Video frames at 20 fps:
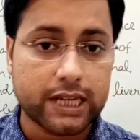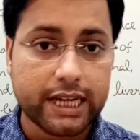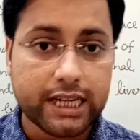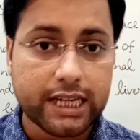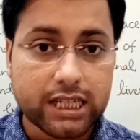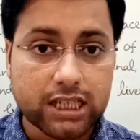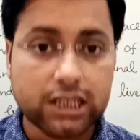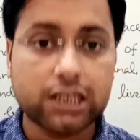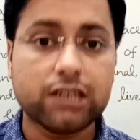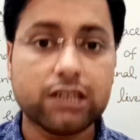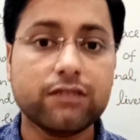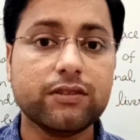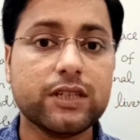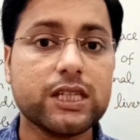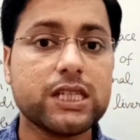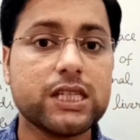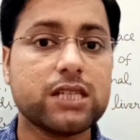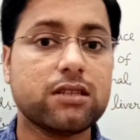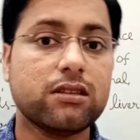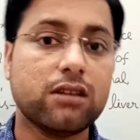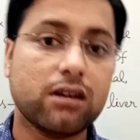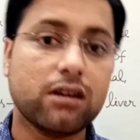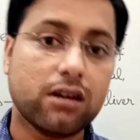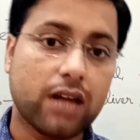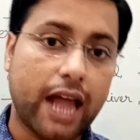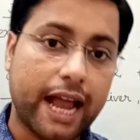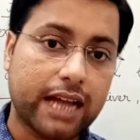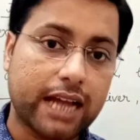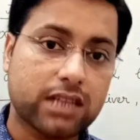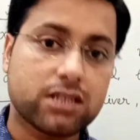it covers the
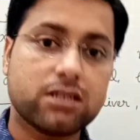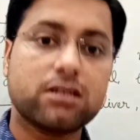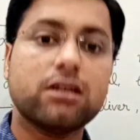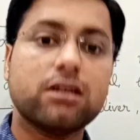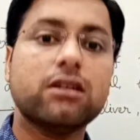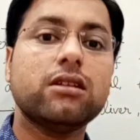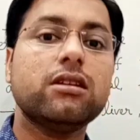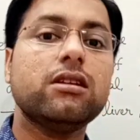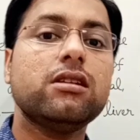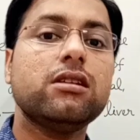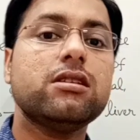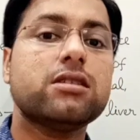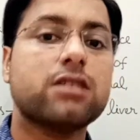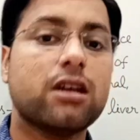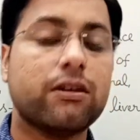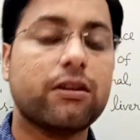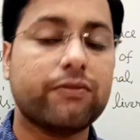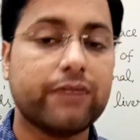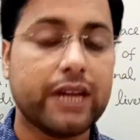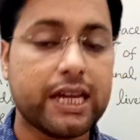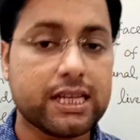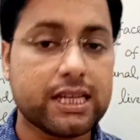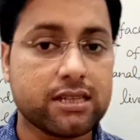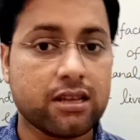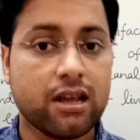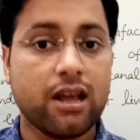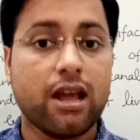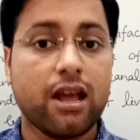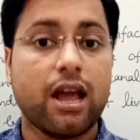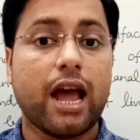external
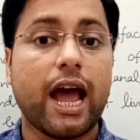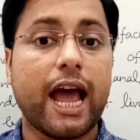surface